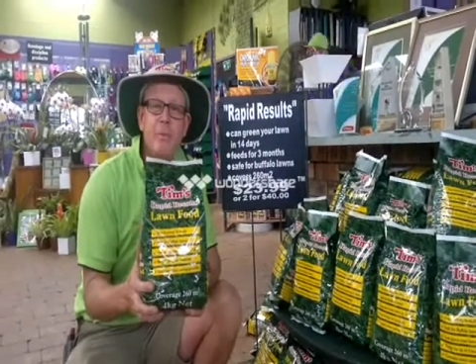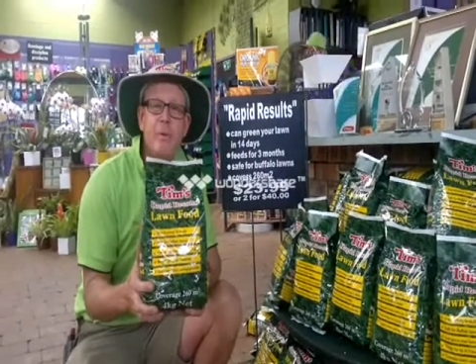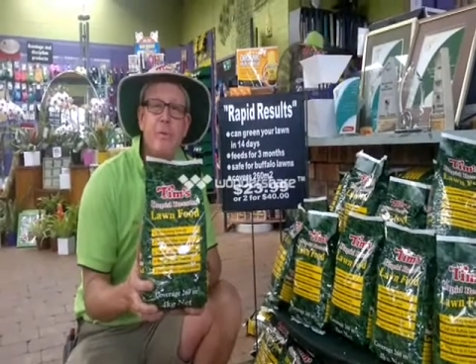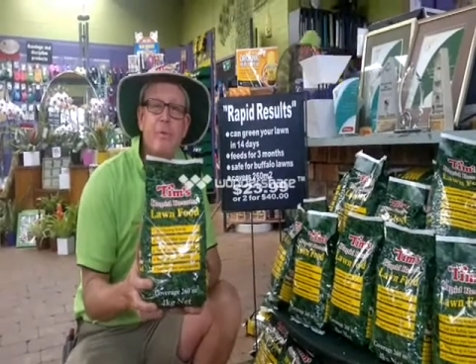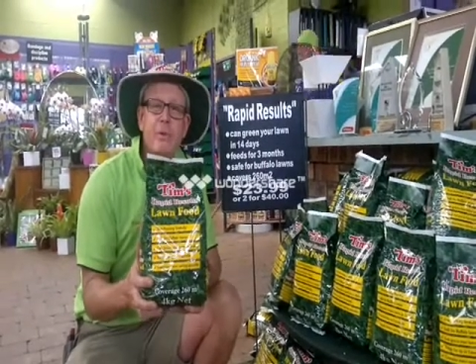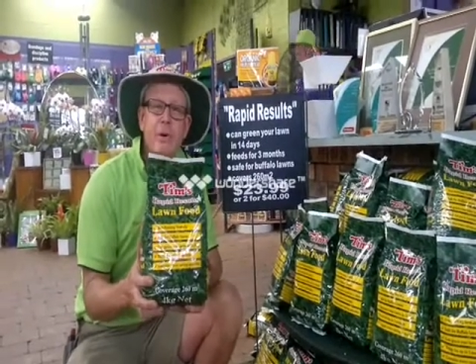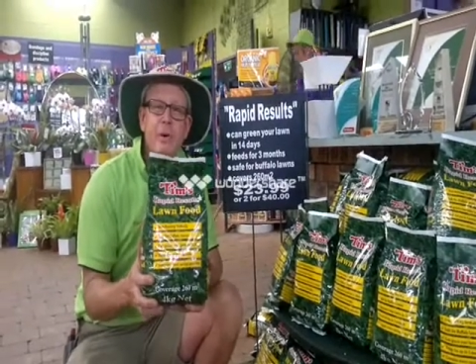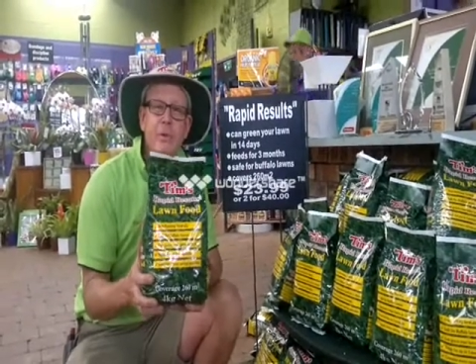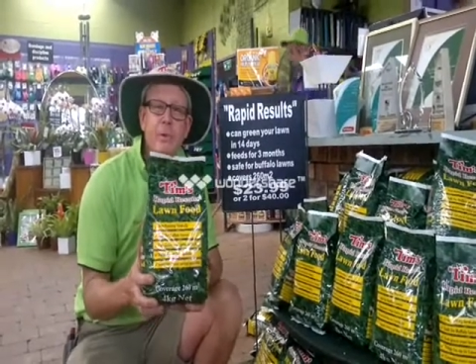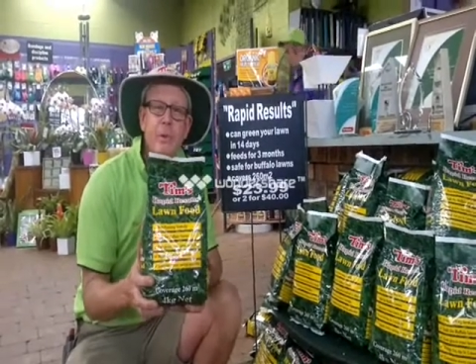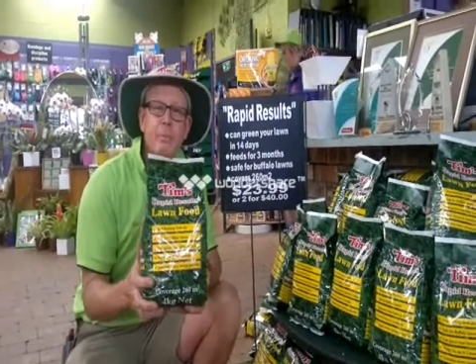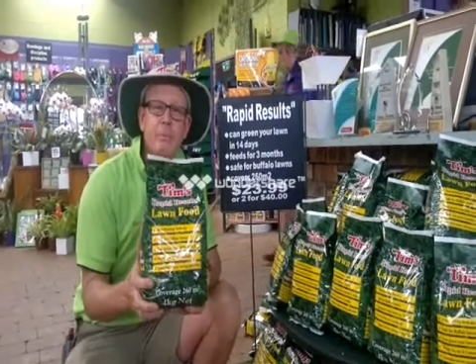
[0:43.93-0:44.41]

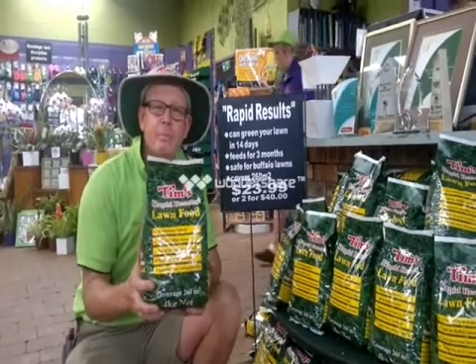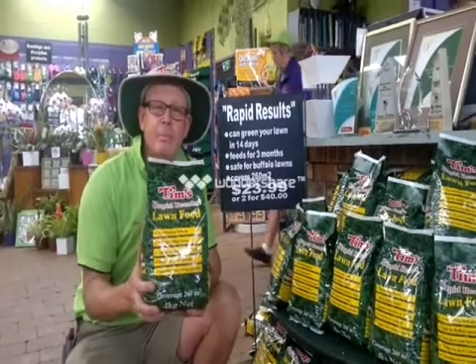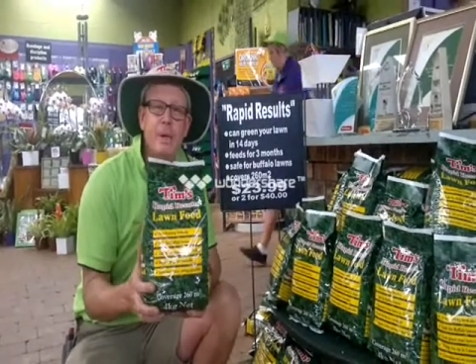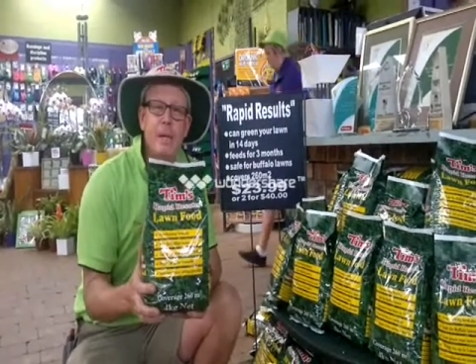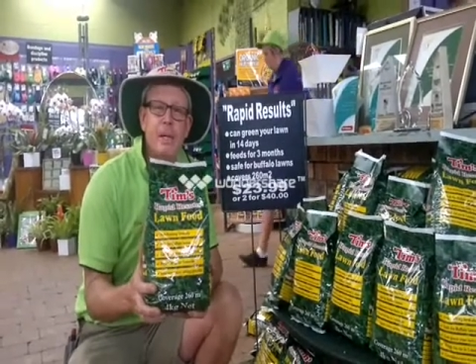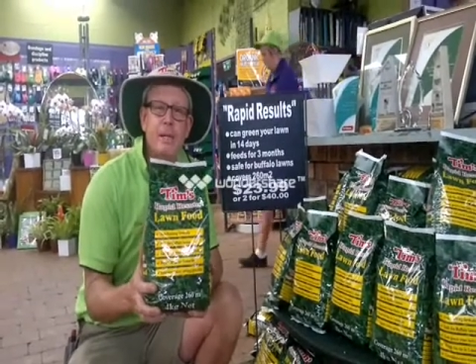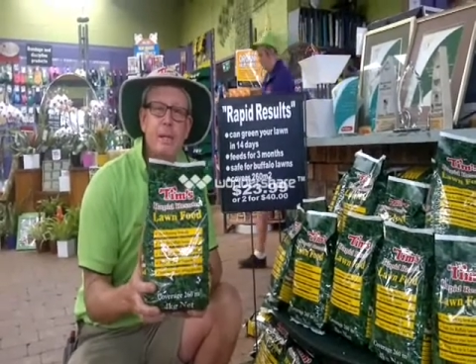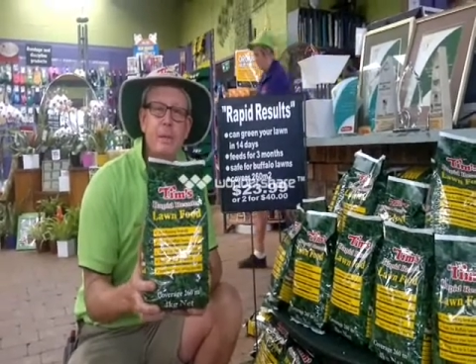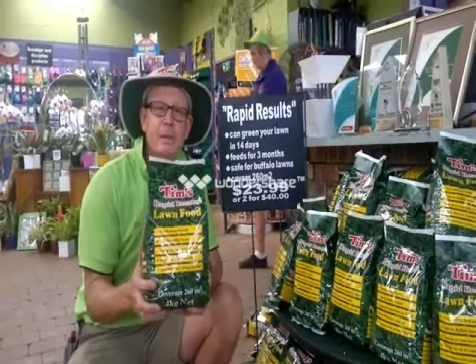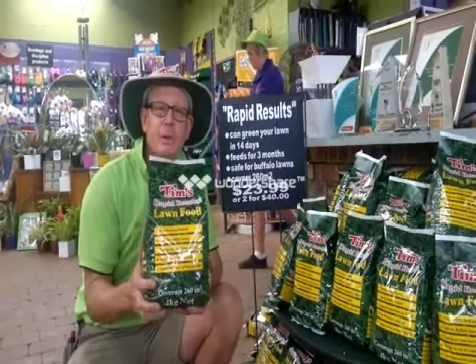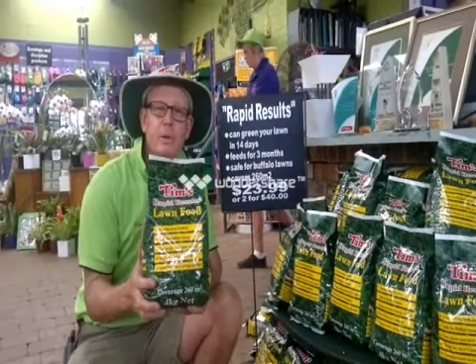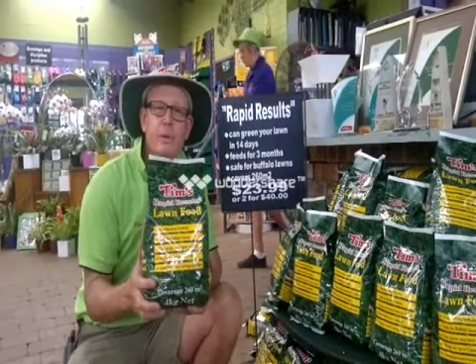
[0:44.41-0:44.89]
we've got the
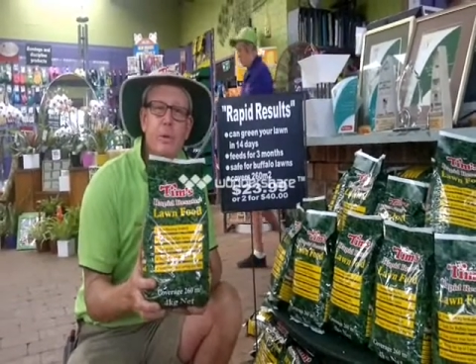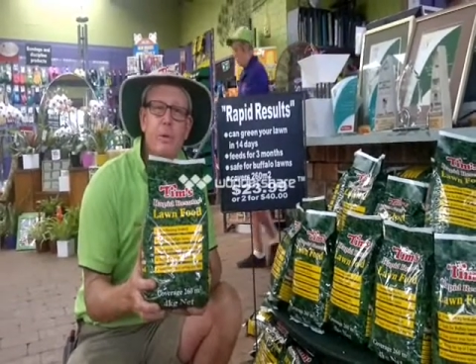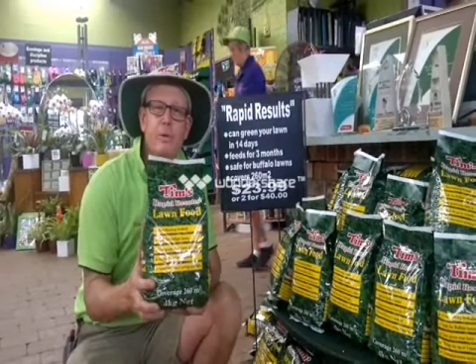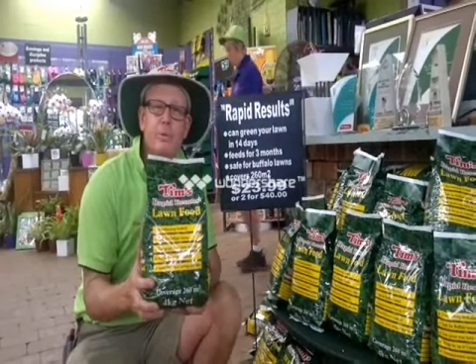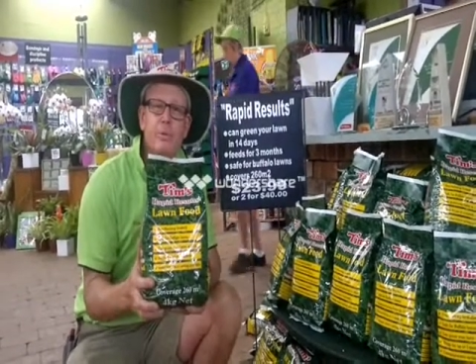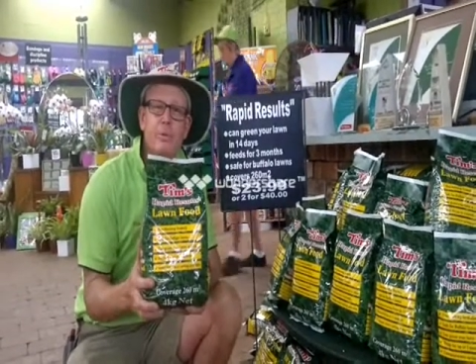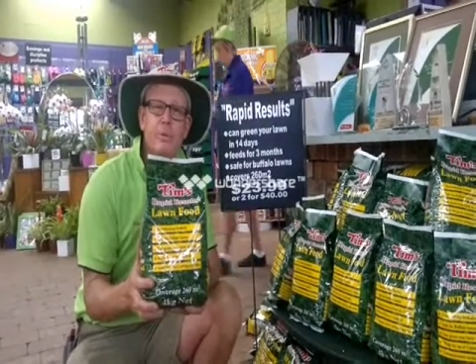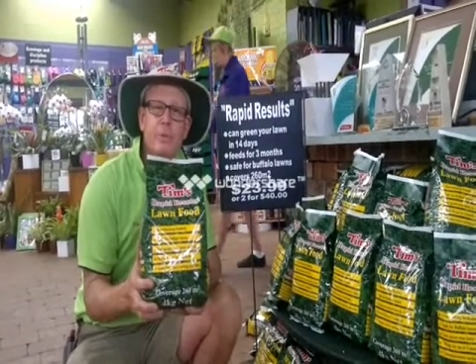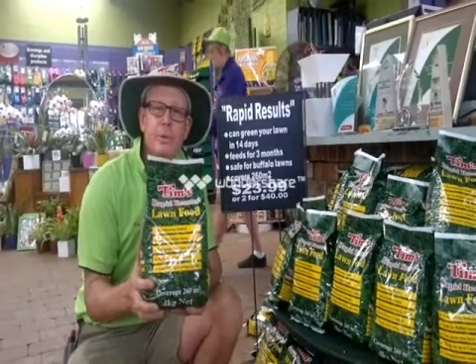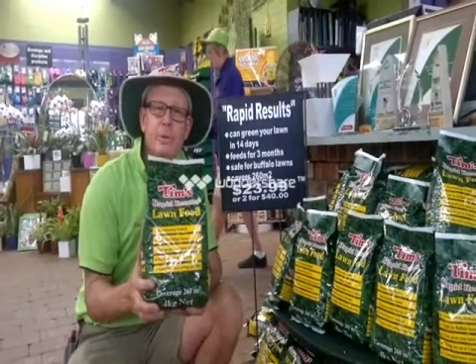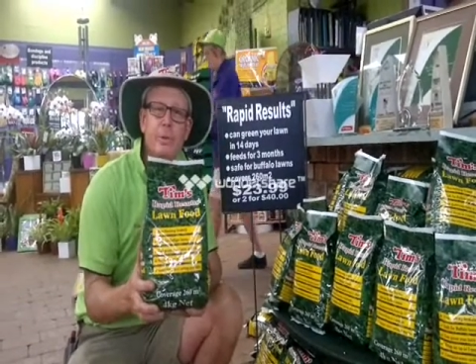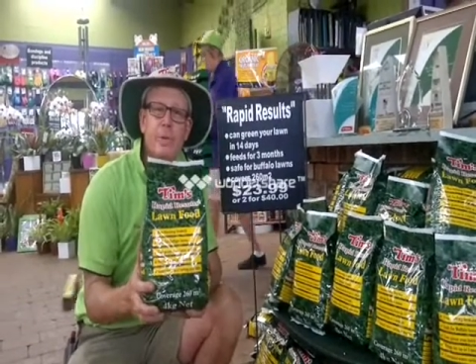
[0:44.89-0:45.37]
best
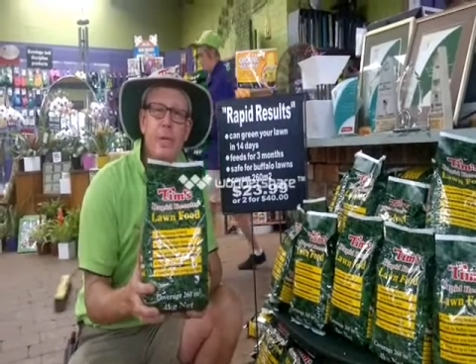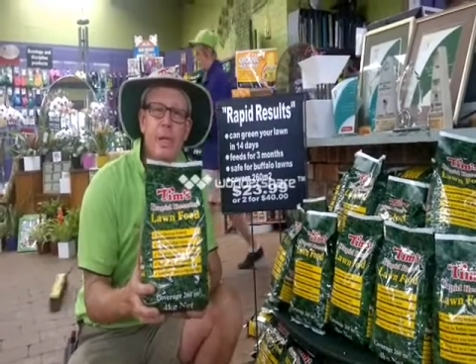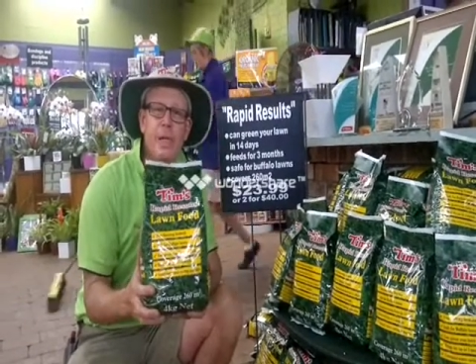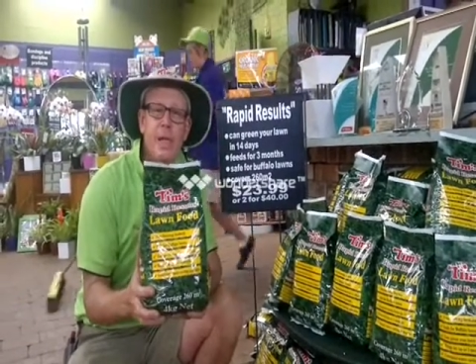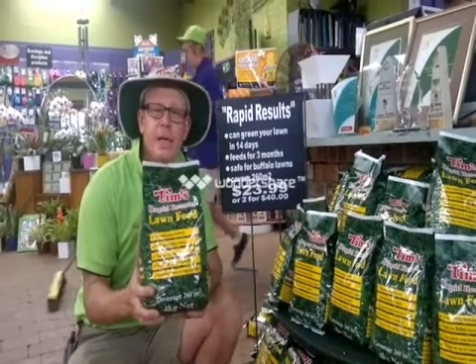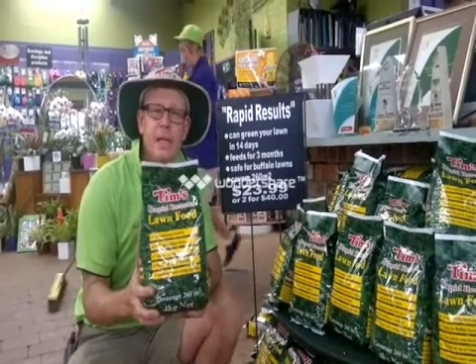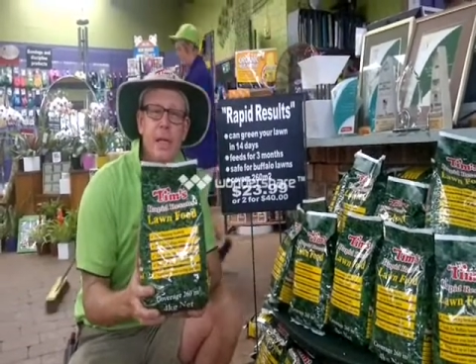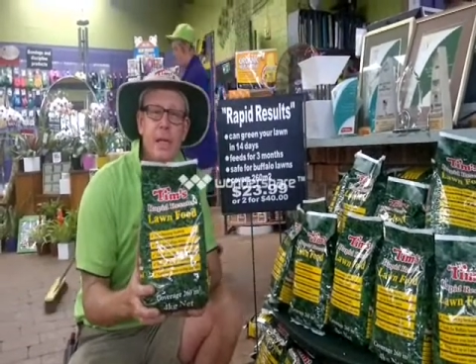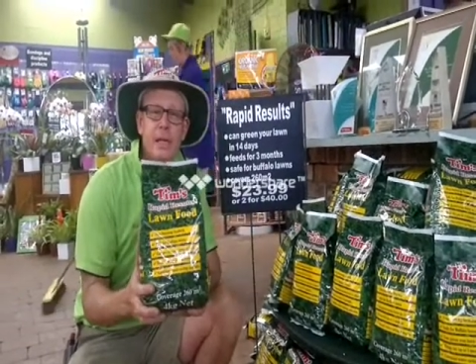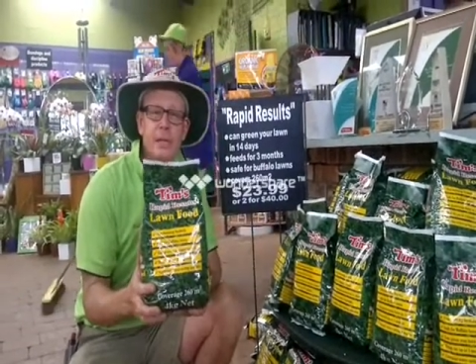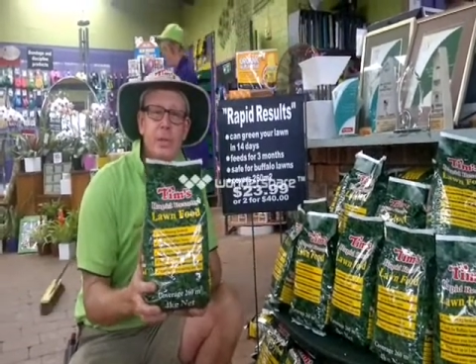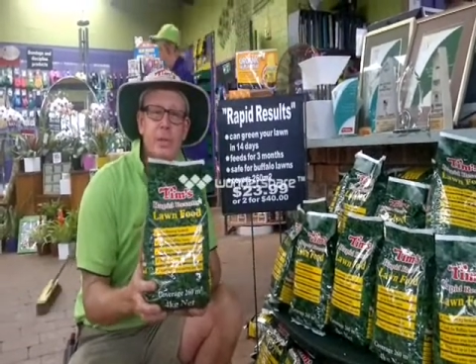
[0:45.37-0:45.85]
lawn food.
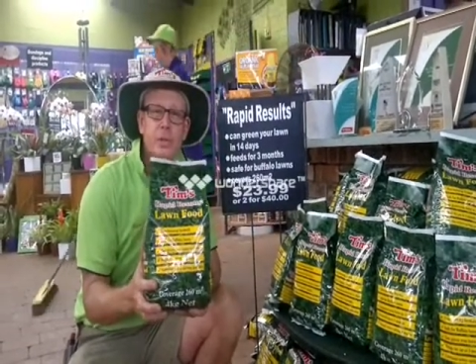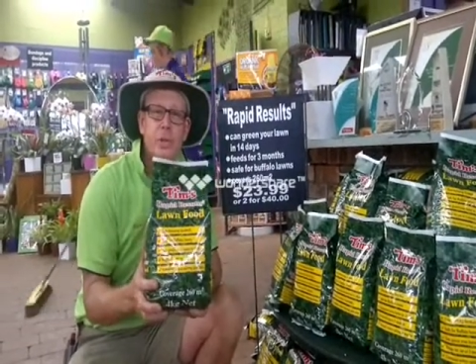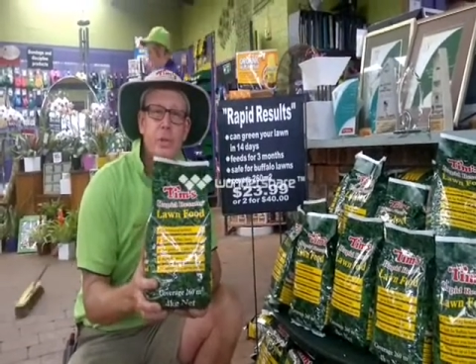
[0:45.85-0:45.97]
It's